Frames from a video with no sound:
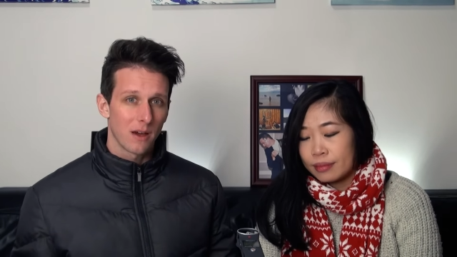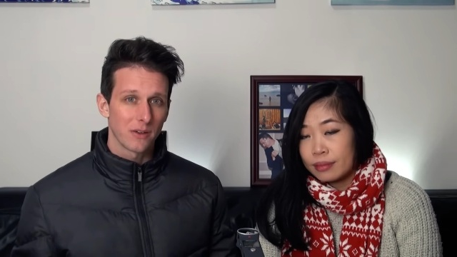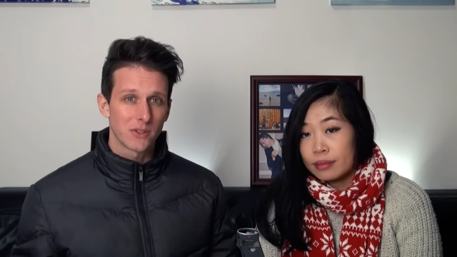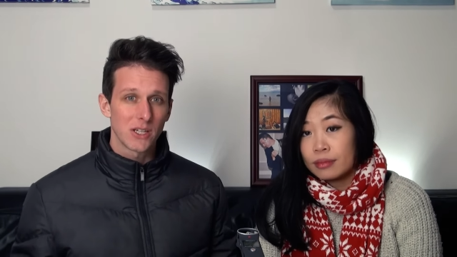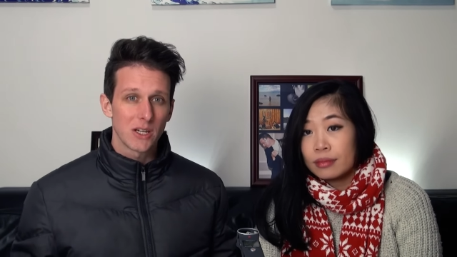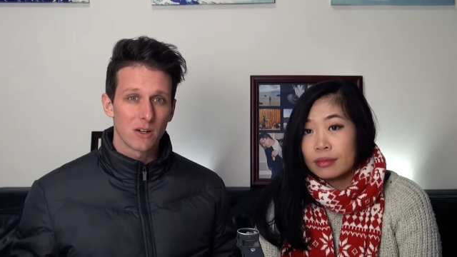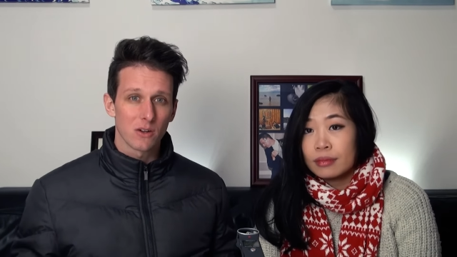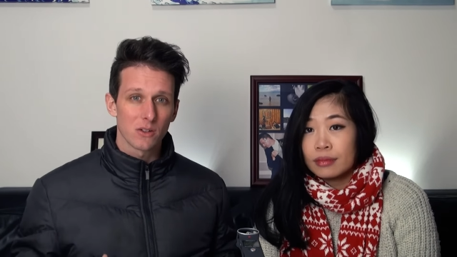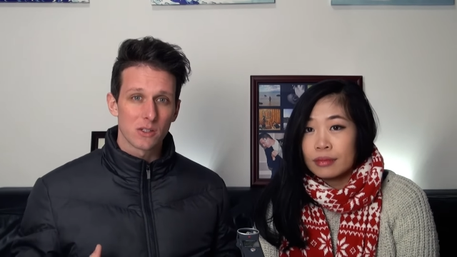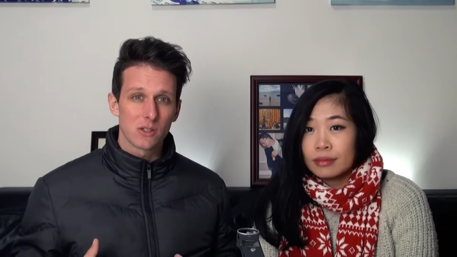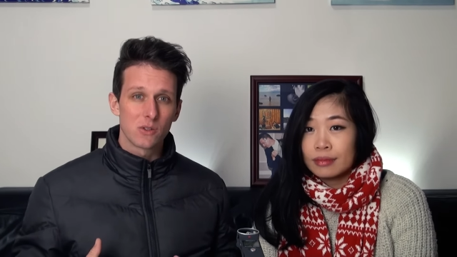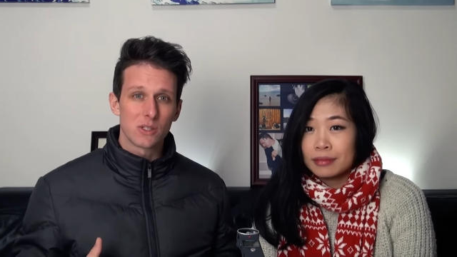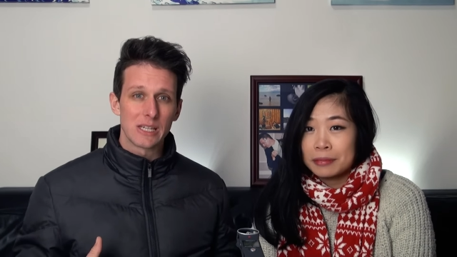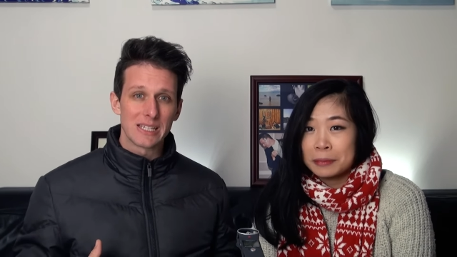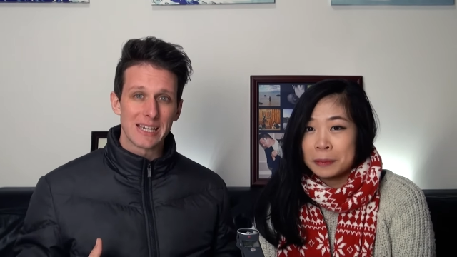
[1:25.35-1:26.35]
Speaker 1: I've seen girls
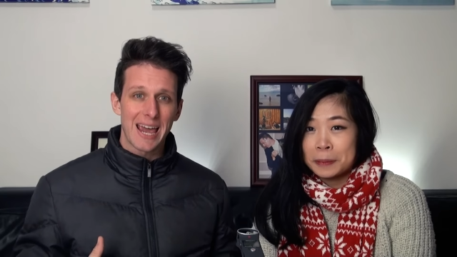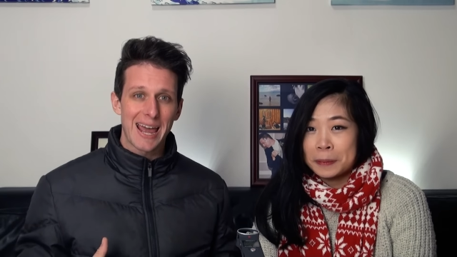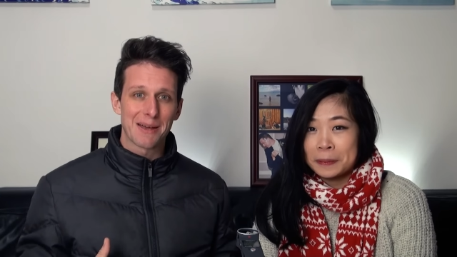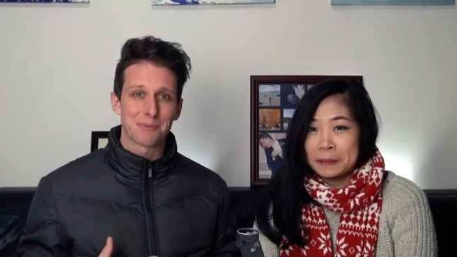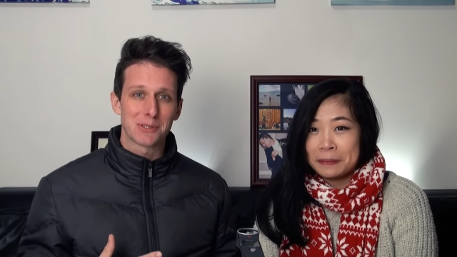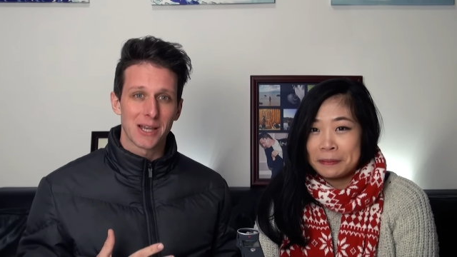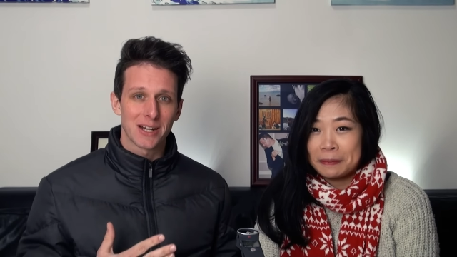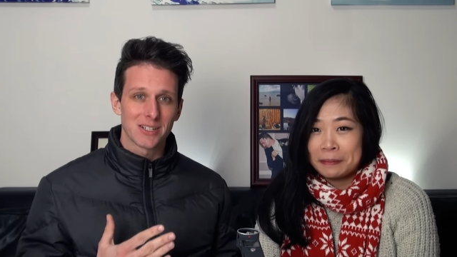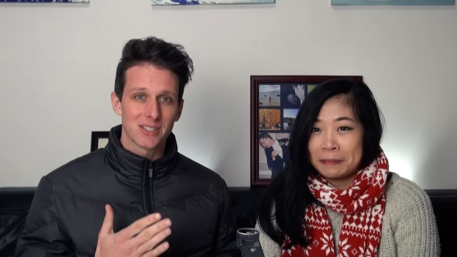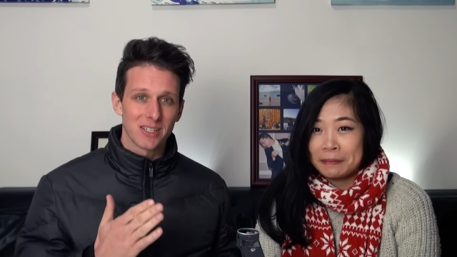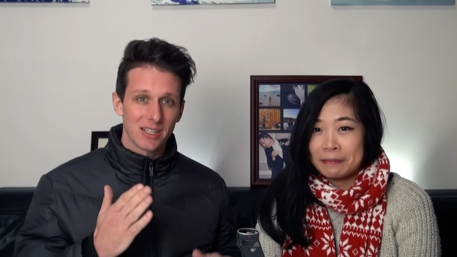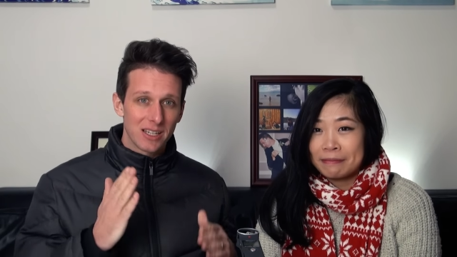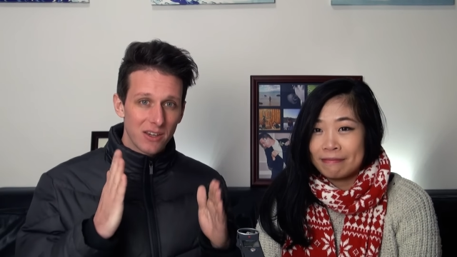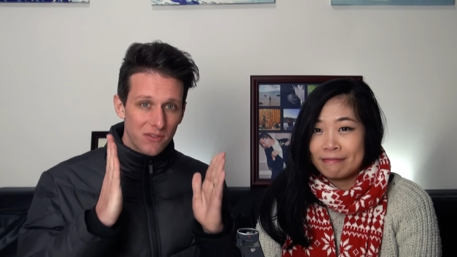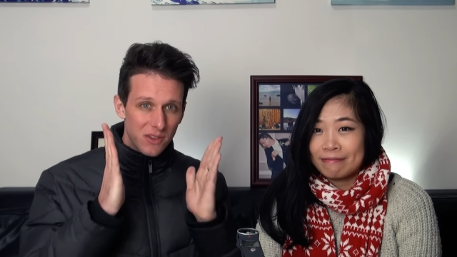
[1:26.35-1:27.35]
use these apps to
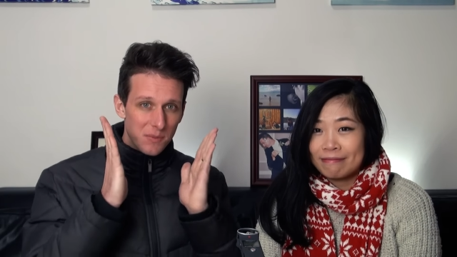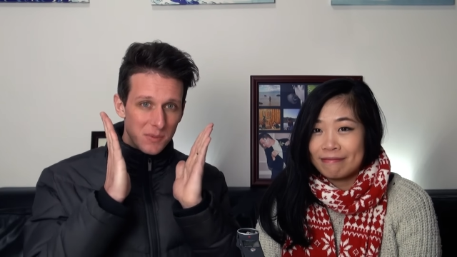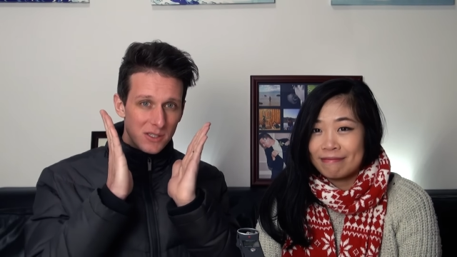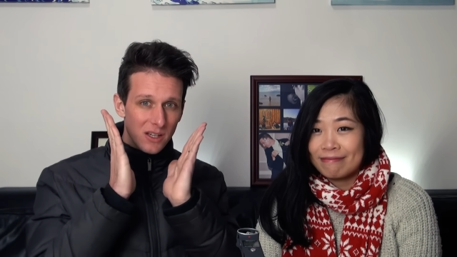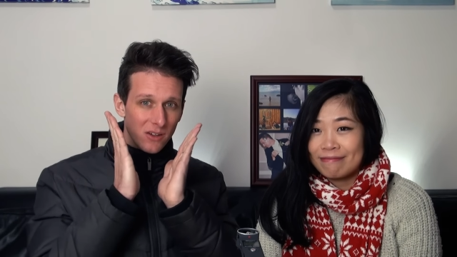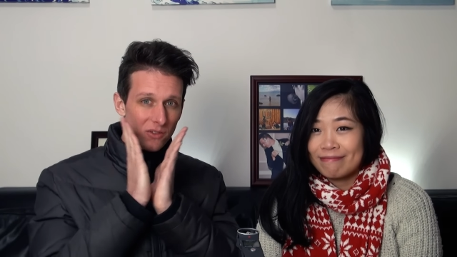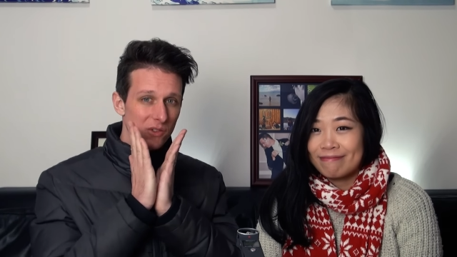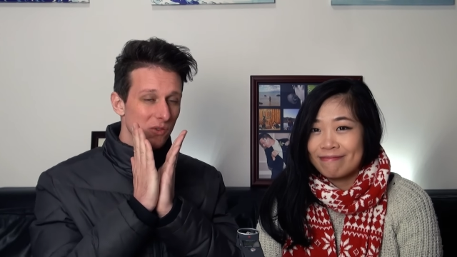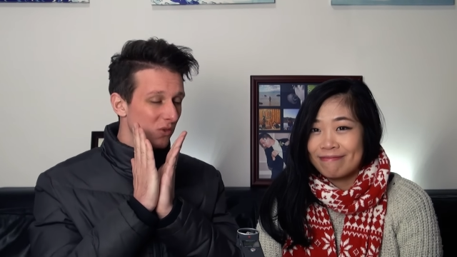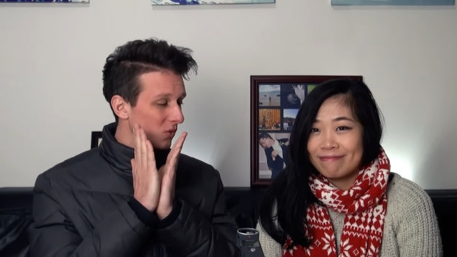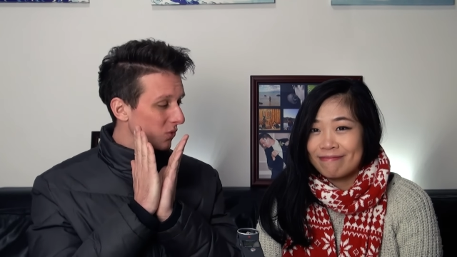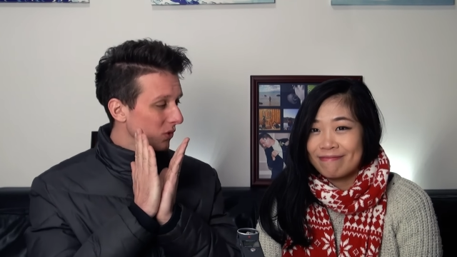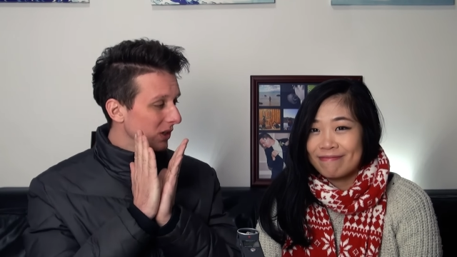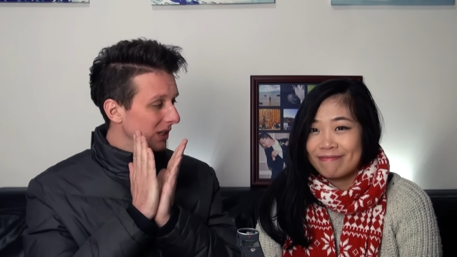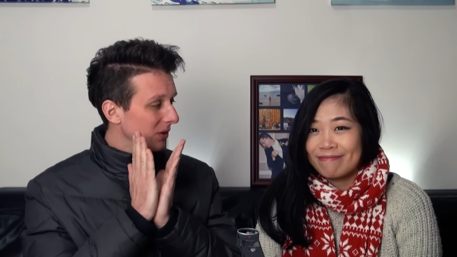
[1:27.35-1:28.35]
actually give themselves
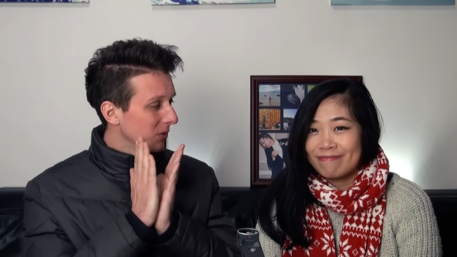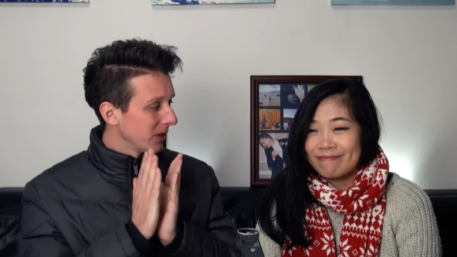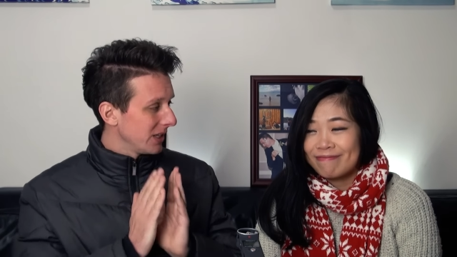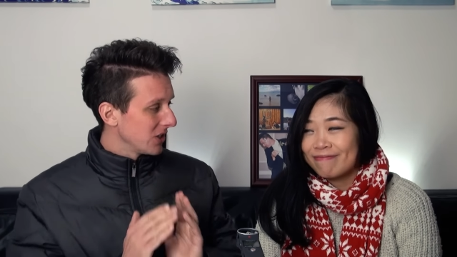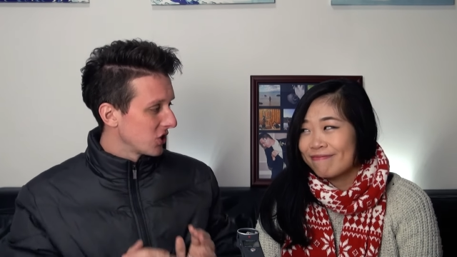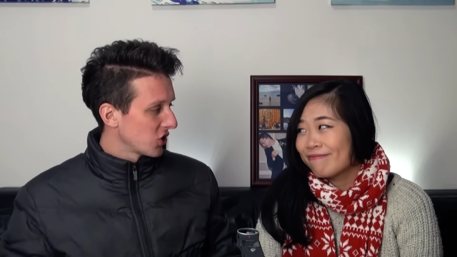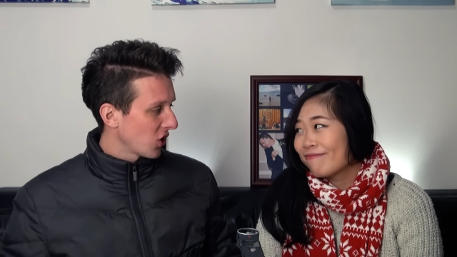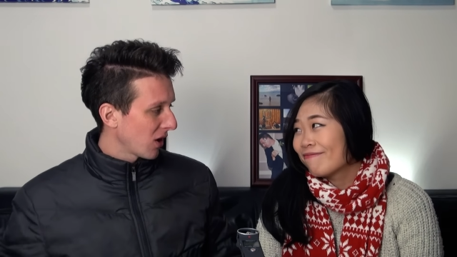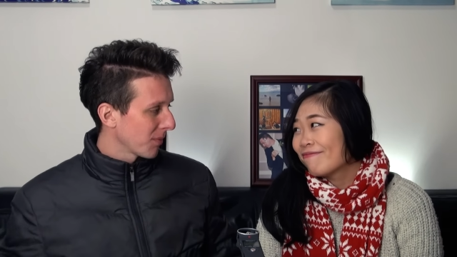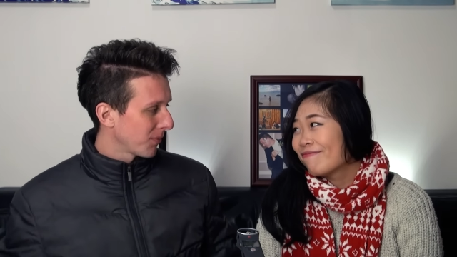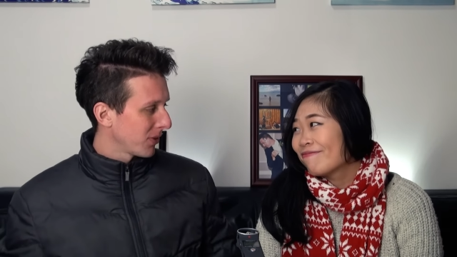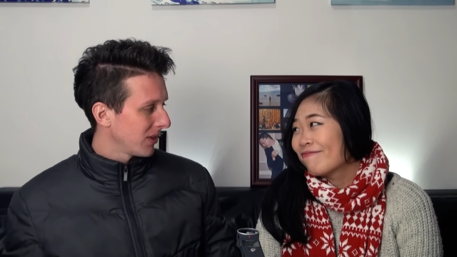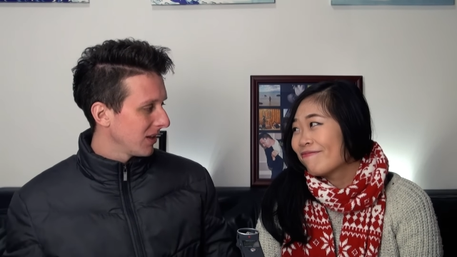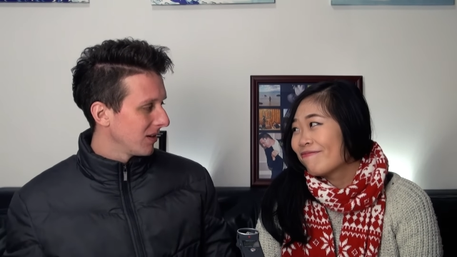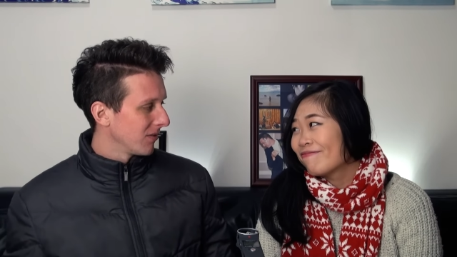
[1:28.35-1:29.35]
really, really sharp,
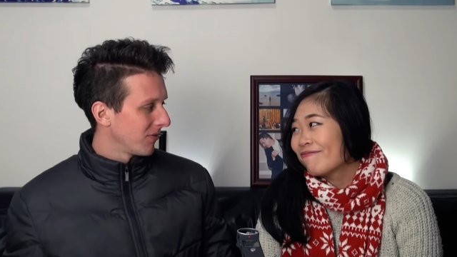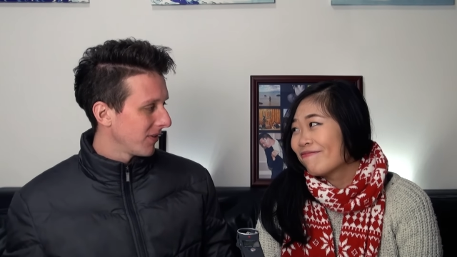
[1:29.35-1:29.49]
thin